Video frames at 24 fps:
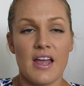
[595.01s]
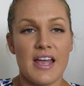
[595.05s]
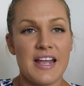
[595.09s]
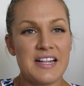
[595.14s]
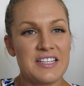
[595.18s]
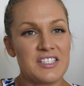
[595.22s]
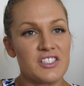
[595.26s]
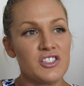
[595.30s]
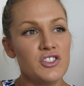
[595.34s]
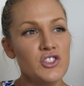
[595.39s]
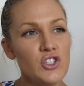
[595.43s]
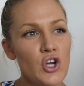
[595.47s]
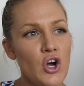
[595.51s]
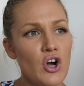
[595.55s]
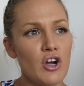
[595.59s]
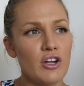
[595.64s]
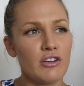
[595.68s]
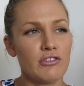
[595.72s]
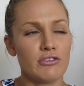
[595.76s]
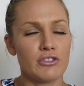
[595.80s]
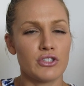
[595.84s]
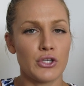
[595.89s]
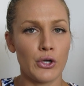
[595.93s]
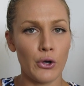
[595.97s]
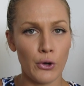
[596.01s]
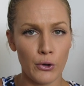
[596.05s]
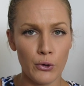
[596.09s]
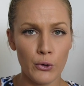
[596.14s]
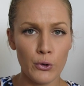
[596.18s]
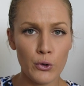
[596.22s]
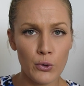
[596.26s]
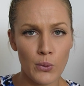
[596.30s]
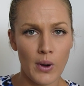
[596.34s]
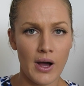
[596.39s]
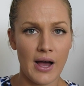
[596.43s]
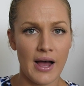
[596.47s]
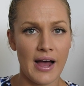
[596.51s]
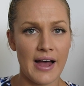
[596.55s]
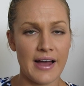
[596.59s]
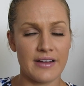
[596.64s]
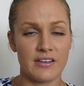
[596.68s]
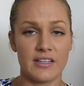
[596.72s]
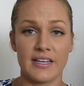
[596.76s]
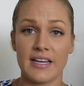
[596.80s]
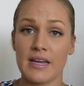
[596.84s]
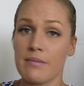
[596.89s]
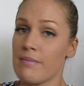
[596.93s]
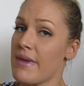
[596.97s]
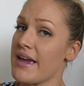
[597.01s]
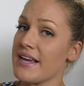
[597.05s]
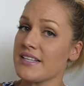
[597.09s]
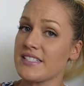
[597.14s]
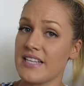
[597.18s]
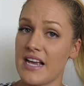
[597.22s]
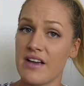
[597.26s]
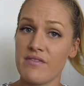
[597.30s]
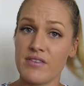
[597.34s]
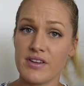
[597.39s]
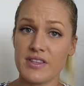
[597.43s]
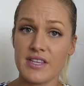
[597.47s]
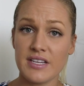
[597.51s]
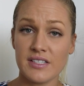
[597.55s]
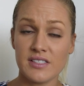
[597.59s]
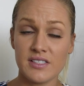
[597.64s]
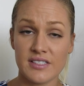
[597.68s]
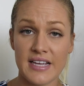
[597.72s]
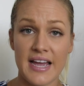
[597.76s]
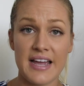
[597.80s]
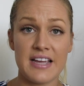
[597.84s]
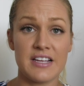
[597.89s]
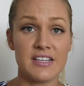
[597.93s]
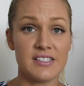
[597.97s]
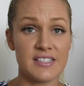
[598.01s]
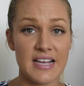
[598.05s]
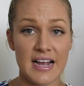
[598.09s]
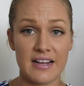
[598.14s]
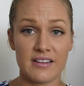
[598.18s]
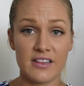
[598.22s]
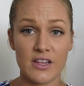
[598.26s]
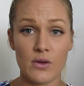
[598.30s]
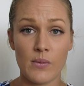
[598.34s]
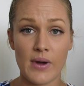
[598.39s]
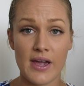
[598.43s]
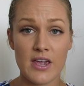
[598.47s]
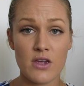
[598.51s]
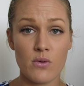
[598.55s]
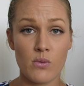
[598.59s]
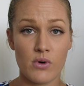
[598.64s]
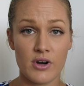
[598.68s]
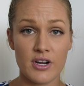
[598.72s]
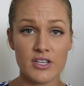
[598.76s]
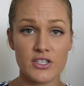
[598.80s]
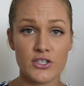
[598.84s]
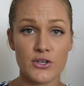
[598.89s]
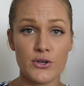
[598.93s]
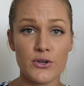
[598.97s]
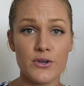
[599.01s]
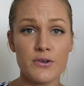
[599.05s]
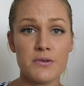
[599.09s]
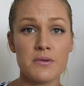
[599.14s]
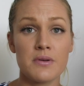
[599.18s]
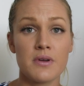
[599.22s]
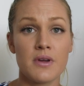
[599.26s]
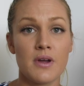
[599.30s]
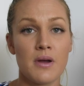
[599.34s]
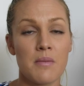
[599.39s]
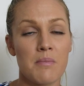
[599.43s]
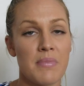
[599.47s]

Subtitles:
it's not too hard. Like, it makes everything stay exactly where you want it to.